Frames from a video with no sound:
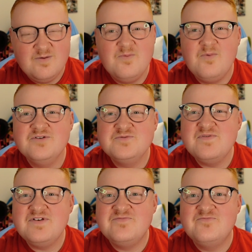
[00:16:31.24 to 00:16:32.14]
What's
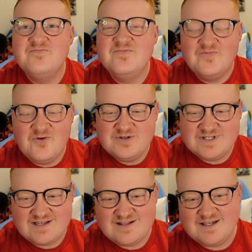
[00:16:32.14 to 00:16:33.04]
with his voice?
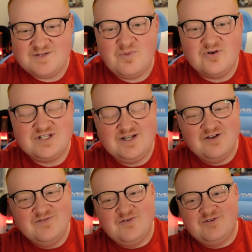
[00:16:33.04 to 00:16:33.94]
It sounds like he's putting
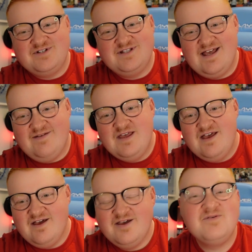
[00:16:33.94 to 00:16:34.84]
on a voice there.
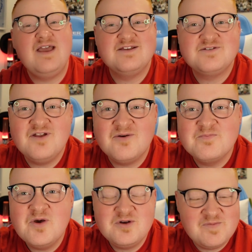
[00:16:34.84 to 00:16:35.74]
Yeah, he's
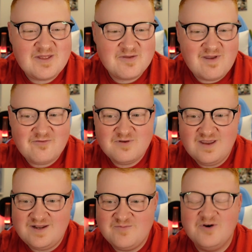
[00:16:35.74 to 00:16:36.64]
not moaning about the
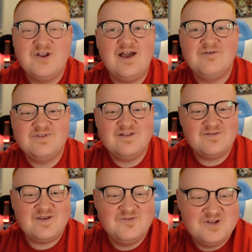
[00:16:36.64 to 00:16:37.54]
referee anymore now. No,
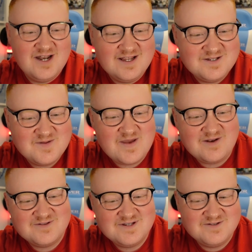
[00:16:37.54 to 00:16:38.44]
it's given United a
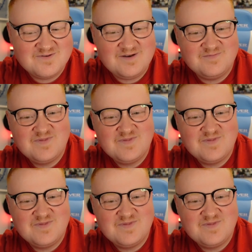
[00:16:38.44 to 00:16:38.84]
penalty as well.